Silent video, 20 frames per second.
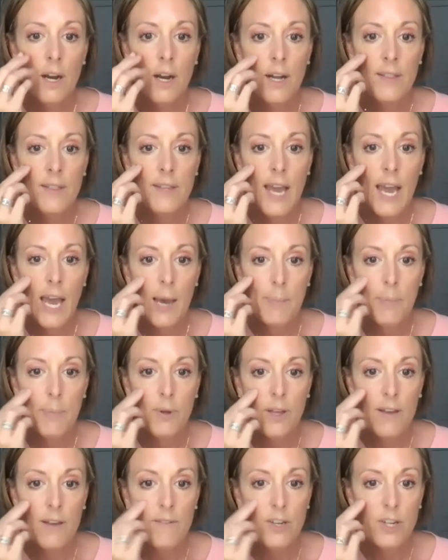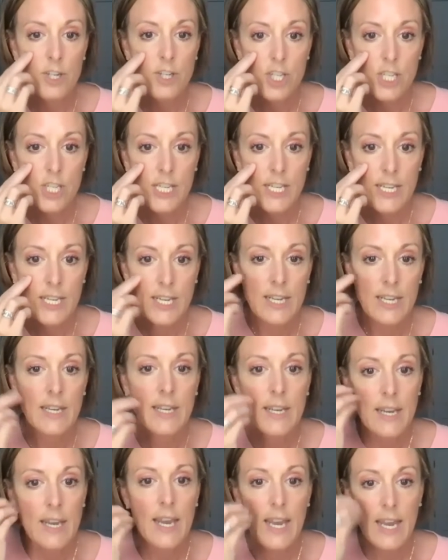on the apple of your cheek
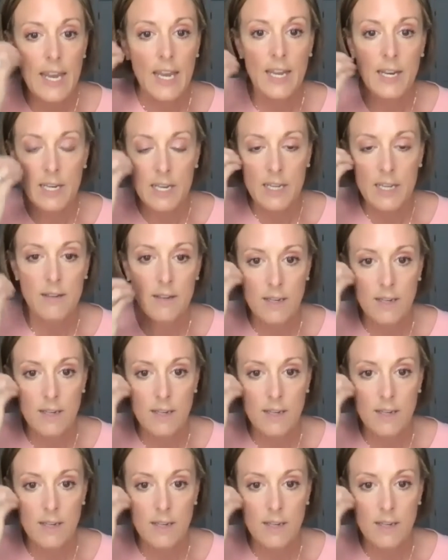and